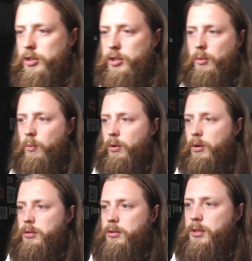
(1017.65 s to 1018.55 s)
So
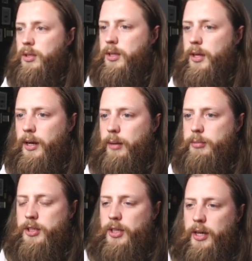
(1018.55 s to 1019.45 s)
what
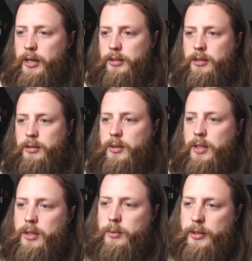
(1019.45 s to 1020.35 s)
GitLab CI will
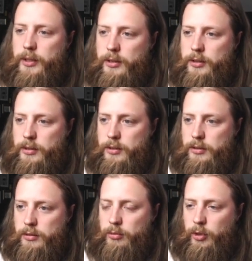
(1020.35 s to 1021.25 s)
do, it will
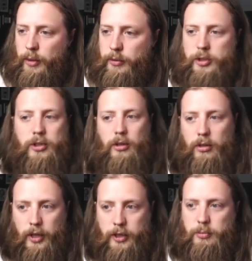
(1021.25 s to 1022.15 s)
run our
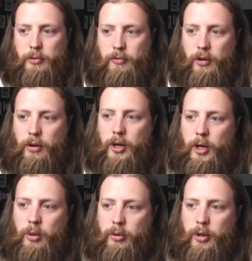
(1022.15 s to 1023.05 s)
install as
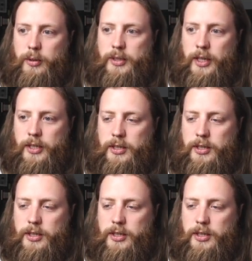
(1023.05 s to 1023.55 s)
before, it will run our